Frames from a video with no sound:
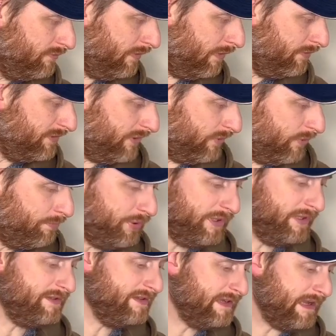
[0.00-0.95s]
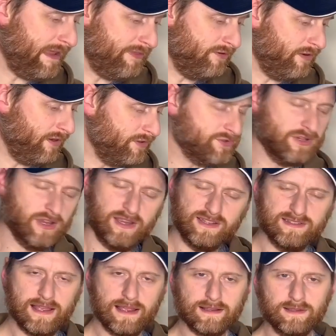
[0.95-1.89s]
what we'll do, we'll put it together and I'll show you
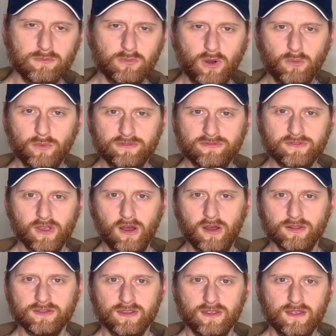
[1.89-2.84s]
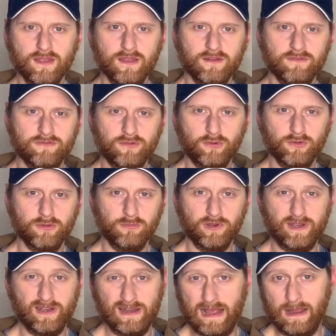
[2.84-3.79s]
exactly what we've got for the
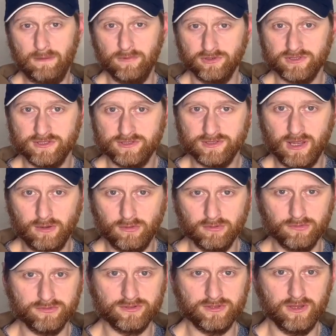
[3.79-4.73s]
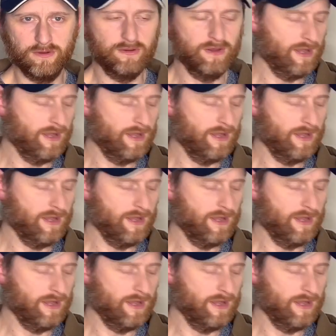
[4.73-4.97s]
money and how much it totals to.